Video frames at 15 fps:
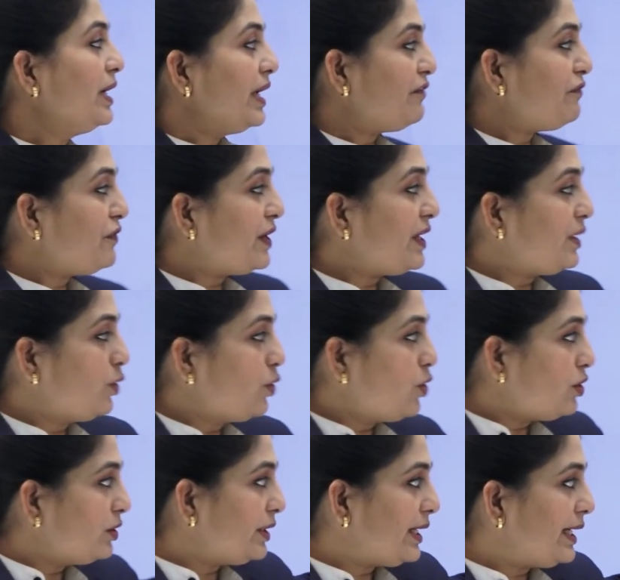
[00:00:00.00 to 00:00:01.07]
we
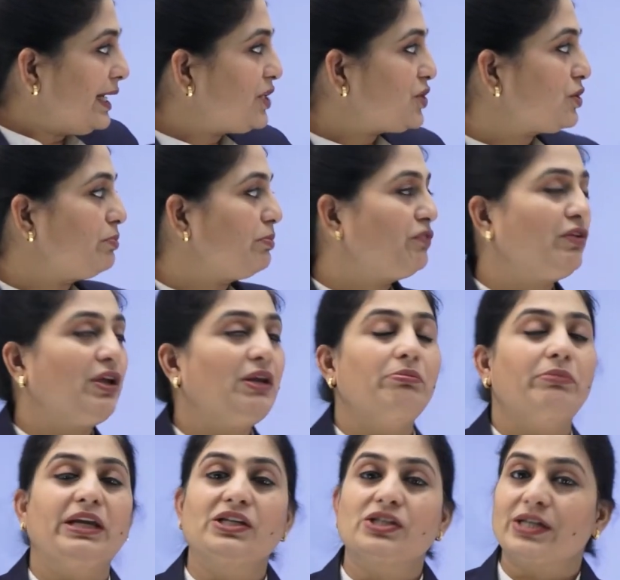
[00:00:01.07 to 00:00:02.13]
know the relation between
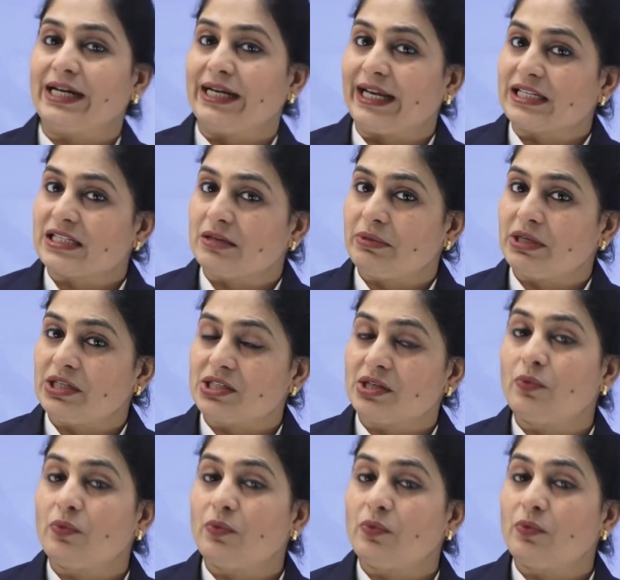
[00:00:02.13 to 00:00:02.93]
meter and decimeter,